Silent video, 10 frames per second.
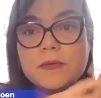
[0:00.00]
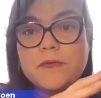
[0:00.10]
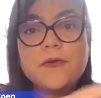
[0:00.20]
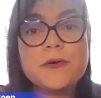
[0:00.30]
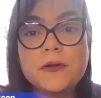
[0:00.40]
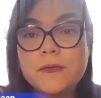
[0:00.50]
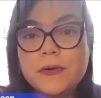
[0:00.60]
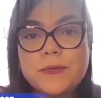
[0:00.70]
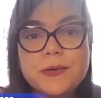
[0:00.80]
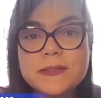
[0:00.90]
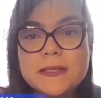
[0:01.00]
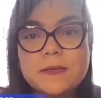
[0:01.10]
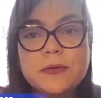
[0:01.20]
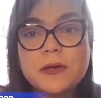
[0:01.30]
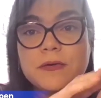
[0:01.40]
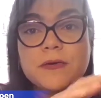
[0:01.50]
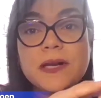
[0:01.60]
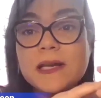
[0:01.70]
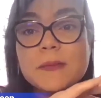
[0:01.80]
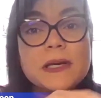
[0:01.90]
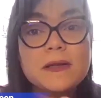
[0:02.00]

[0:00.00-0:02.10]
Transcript: for the veterans out there or anybody